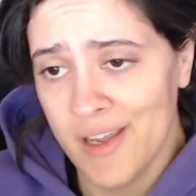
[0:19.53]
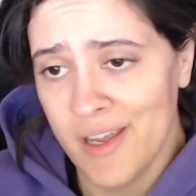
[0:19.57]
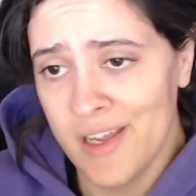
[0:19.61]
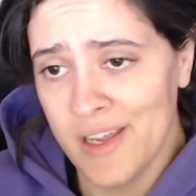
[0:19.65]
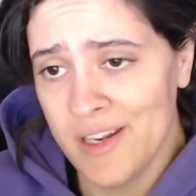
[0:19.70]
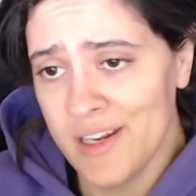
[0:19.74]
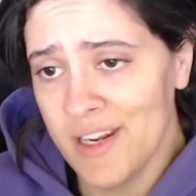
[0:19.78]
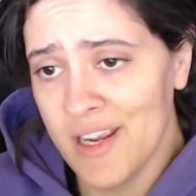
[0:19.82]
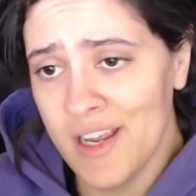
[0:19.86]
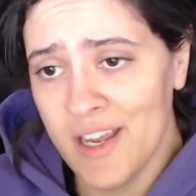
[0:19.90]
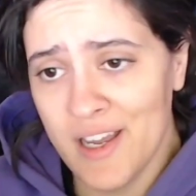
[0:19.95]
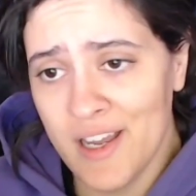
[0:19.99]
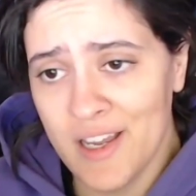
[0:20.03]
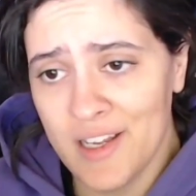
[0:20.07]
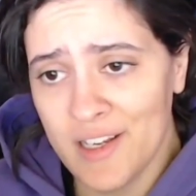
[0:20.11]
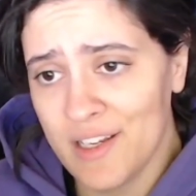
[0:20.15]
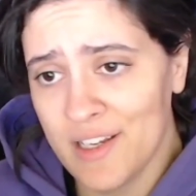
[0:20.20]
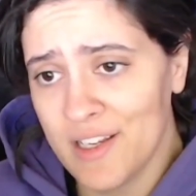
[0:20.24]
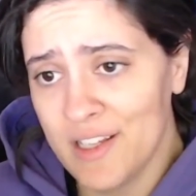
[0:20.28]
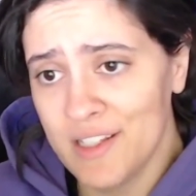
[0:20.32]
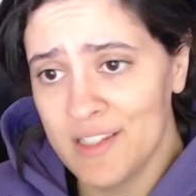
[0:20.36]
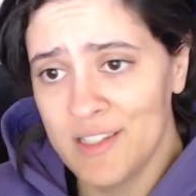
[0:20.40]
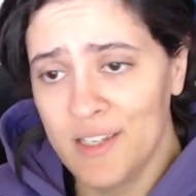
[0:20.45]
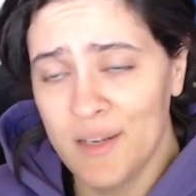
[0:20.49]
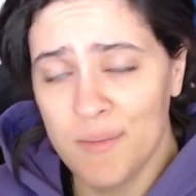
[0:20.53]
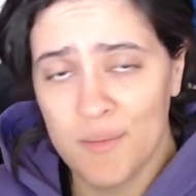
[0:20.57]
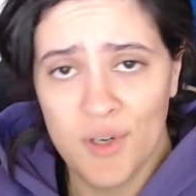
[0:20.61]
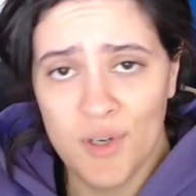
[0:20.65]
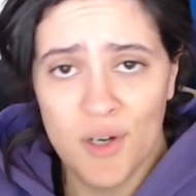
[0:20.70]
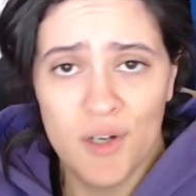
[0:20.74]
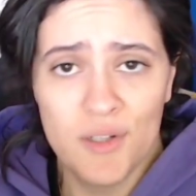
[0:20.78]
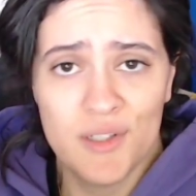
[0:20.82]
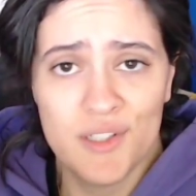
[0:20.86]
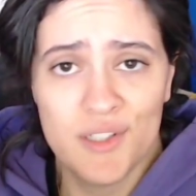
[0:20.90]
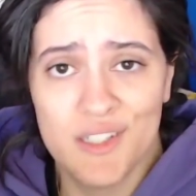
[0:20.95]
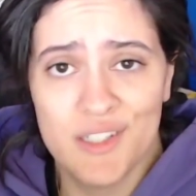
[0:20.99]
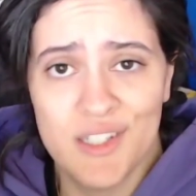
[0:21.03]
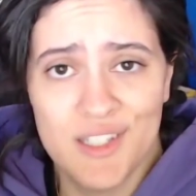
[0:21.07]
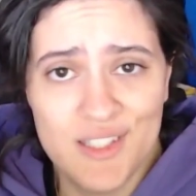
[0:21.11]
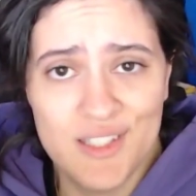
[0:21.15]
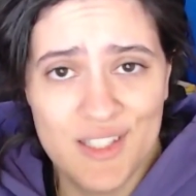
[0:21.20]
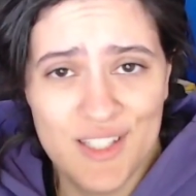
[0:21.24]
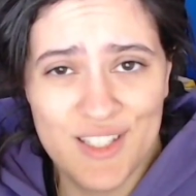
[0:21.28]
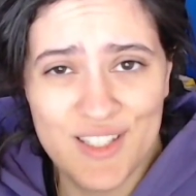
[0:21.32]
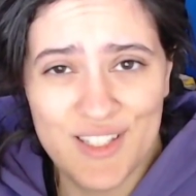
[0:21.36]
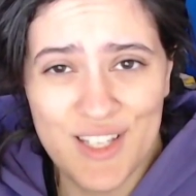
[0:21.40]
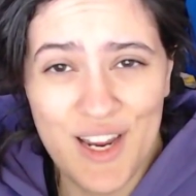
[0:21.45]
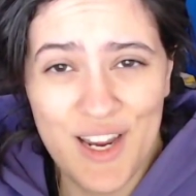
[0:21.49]
And yeah, I guess I'm calling this
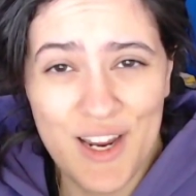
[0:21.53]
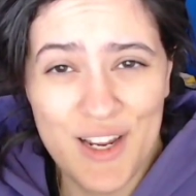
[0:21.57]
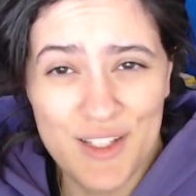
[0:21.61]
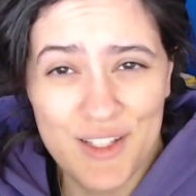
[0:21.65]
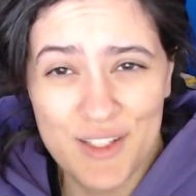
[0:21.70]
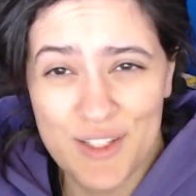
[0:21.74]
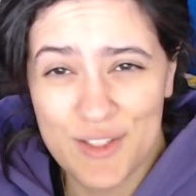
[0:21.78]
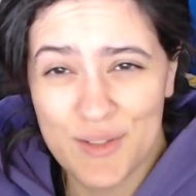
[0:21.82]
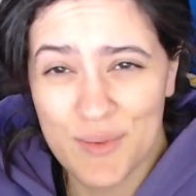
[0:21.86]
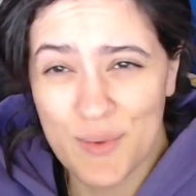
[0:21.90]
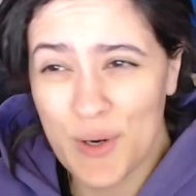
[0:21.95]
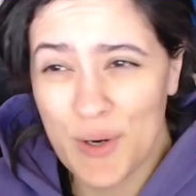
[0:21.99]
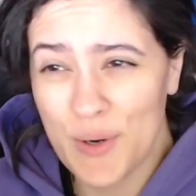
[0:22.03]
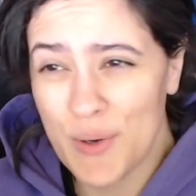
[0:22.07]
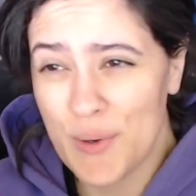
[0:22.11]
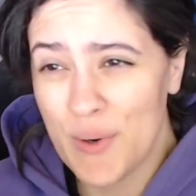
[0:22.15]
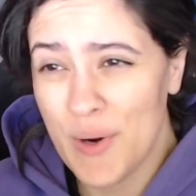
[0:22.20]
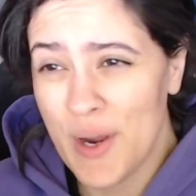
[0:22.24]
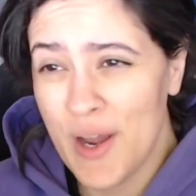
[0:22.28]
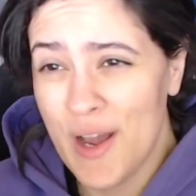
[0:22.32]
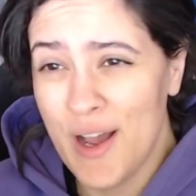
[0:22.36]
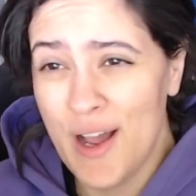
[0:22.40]
the Saints Row